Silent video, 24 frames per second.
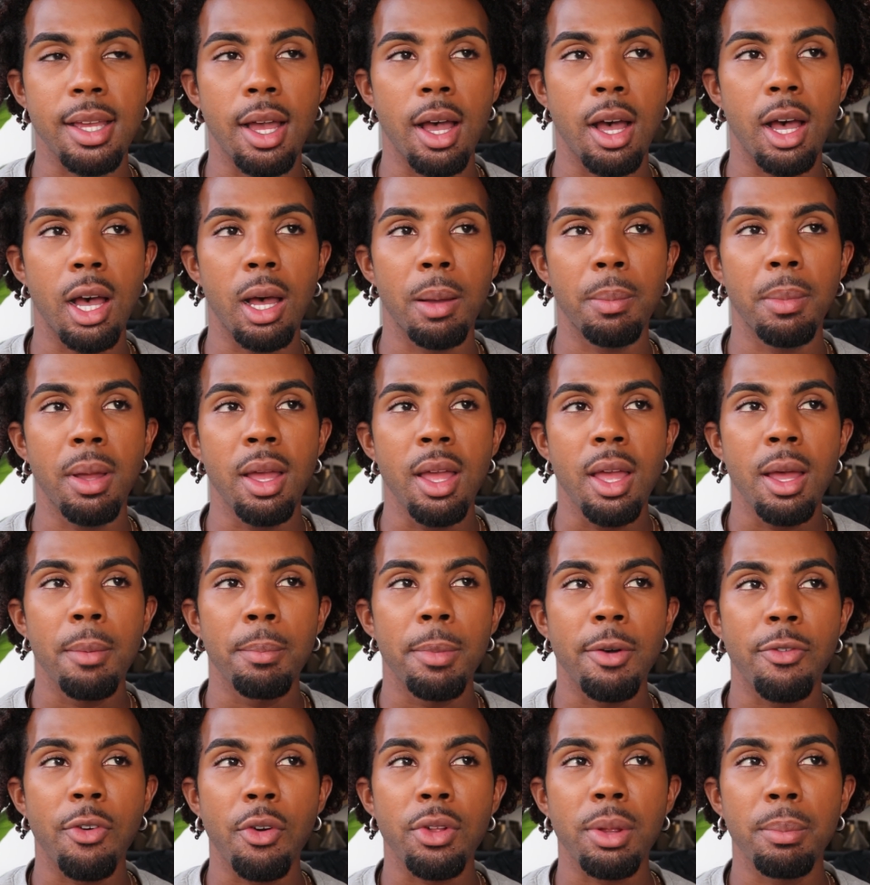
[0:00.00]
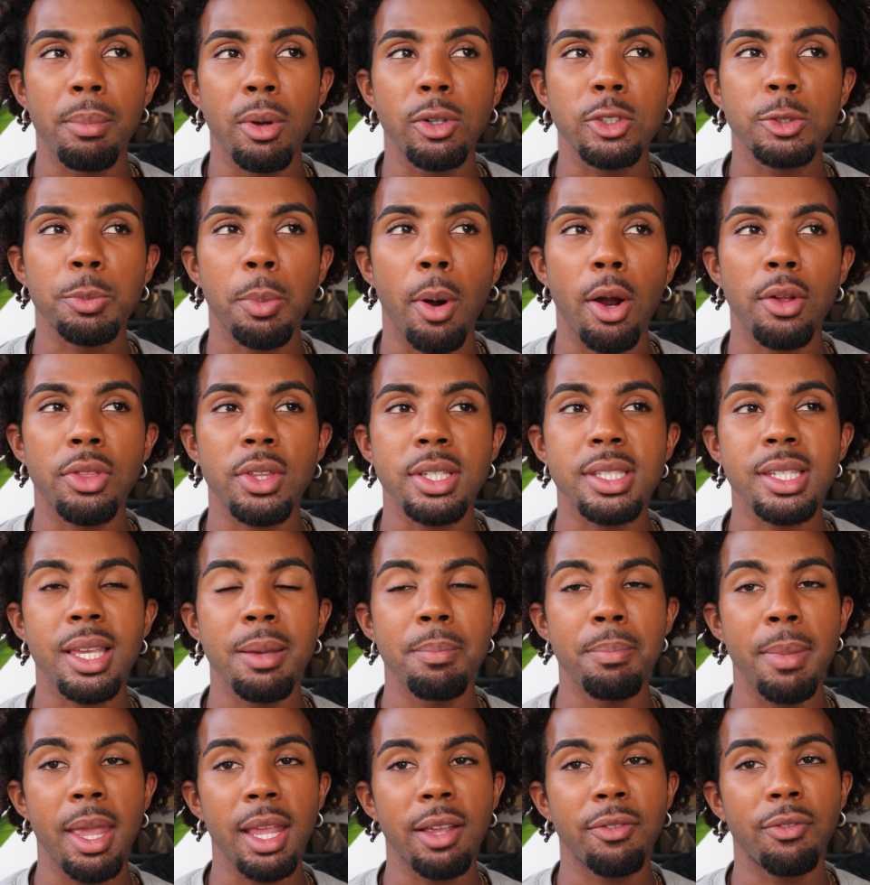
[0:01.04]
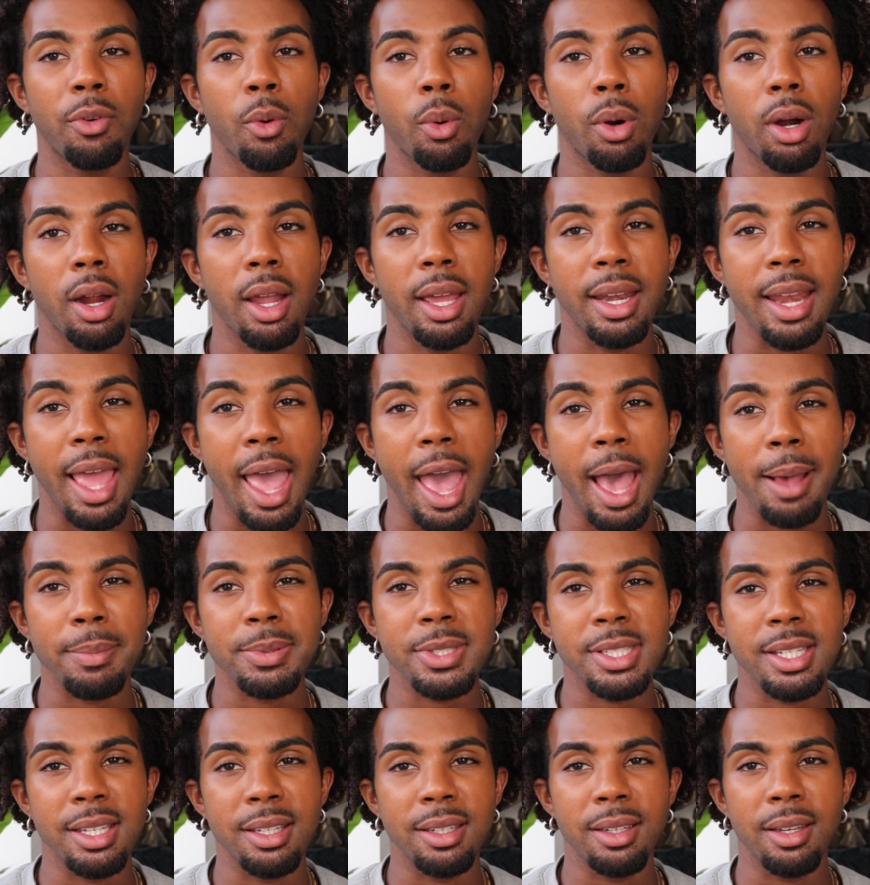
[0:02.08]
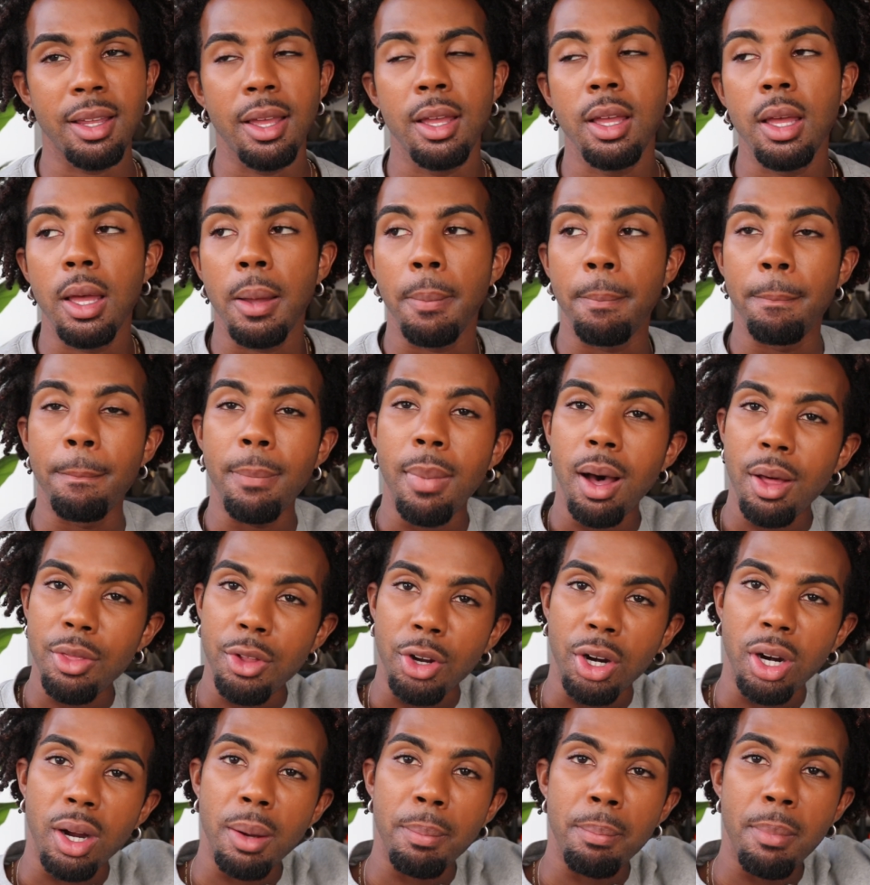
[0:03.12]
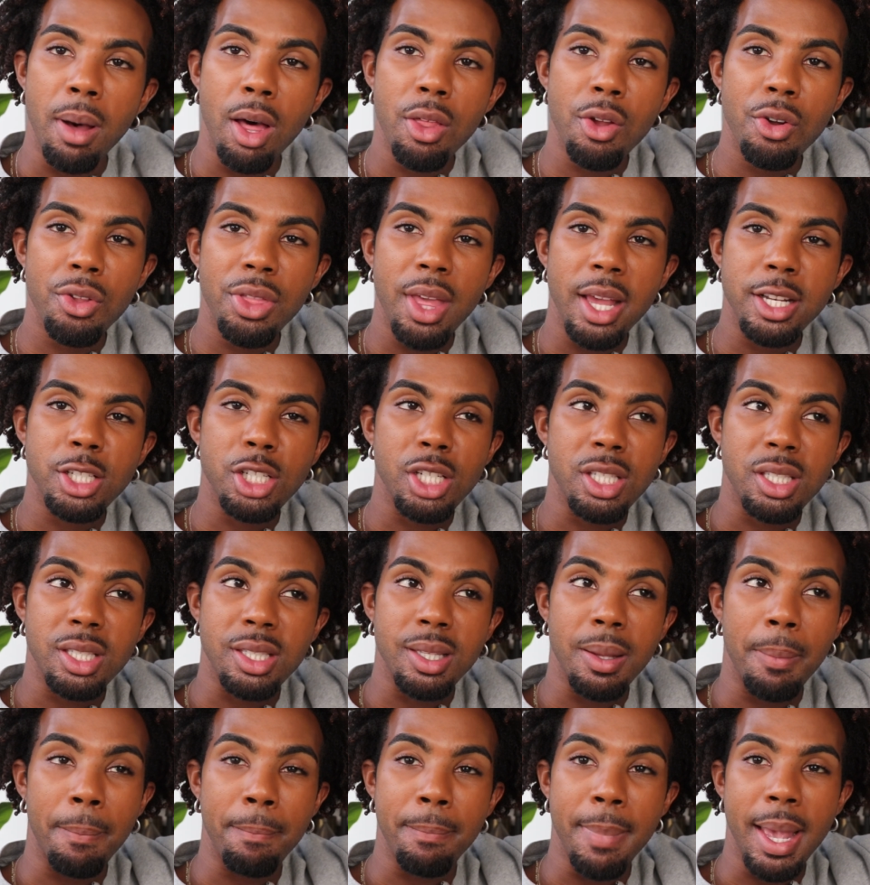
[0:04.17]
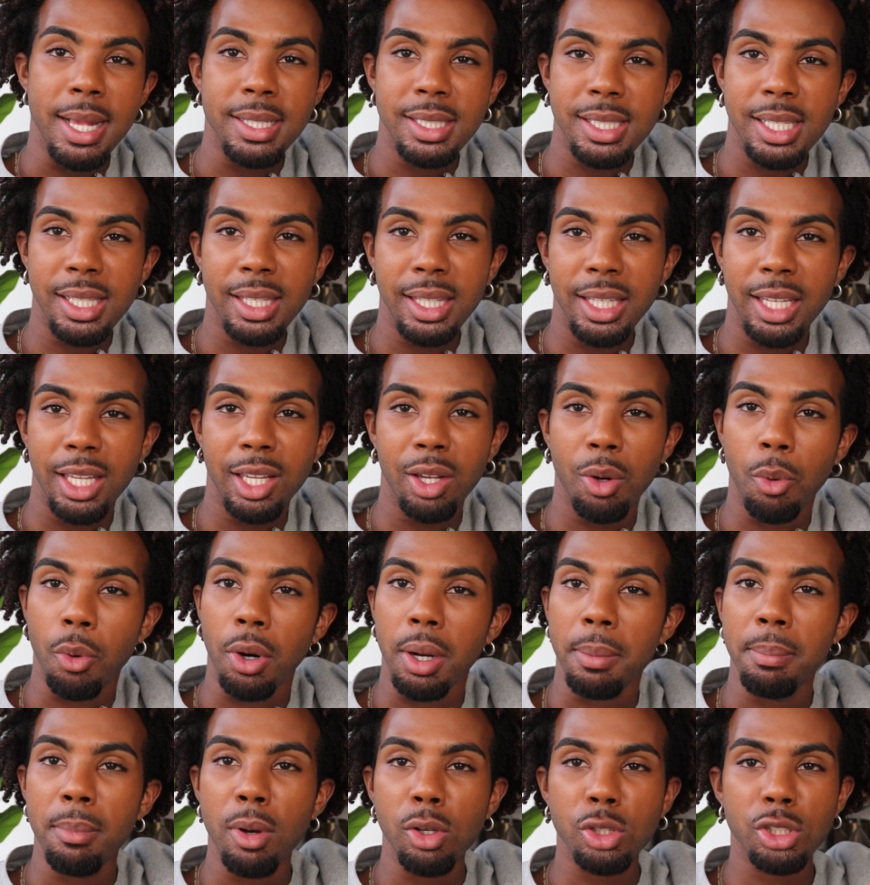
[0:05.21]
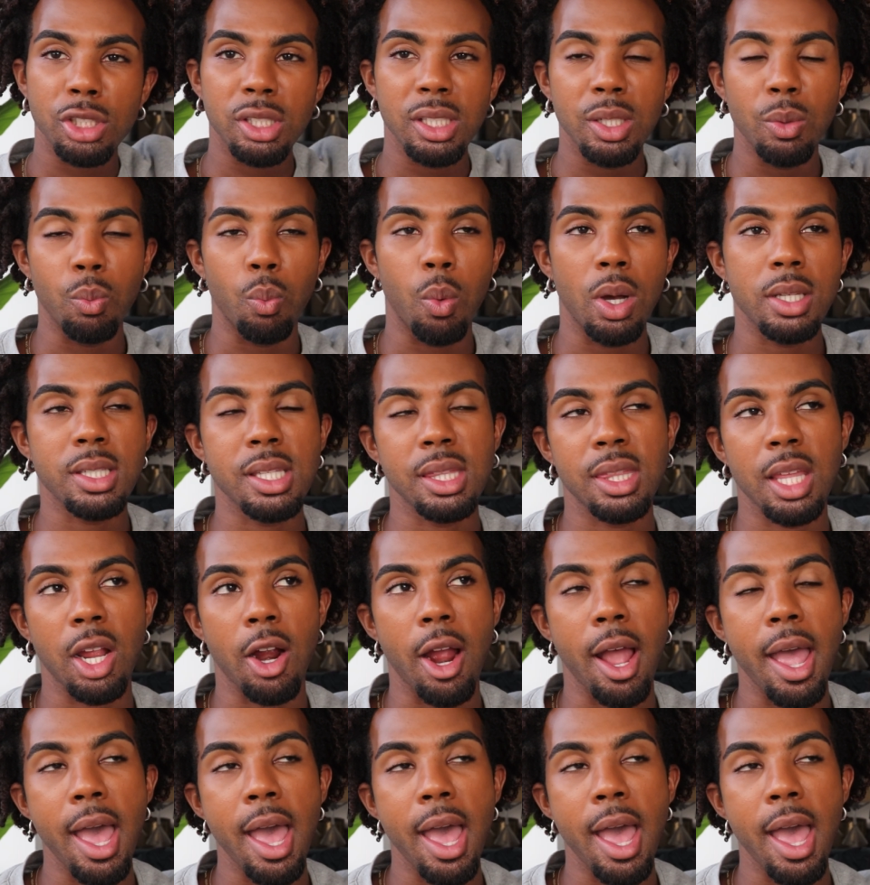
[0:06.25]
But for the most part, this could make for an absent mother, a mother that just mentally or emotionally wasn't there.